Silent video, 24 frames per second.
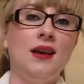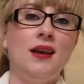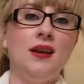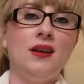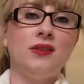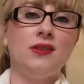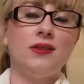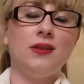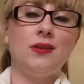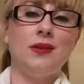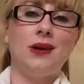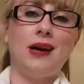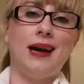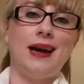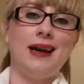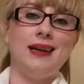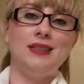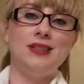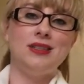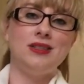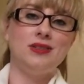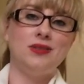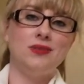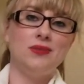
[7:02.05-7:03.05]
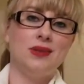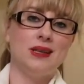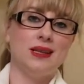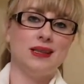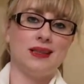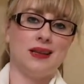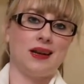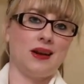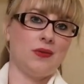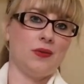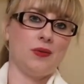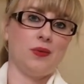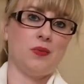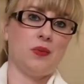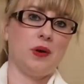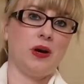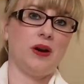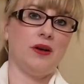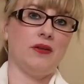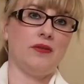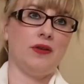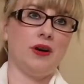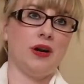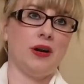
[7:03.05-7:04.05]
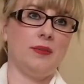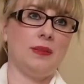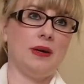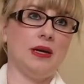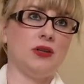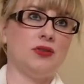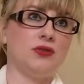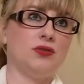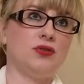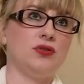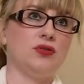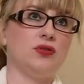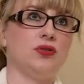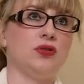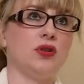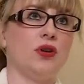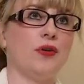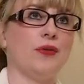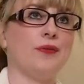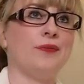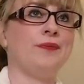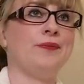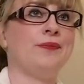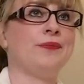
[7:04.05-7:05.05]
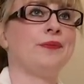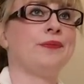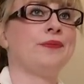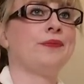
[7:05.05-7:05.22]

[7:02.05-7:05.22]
So I just don't think that I would wear it very much. So,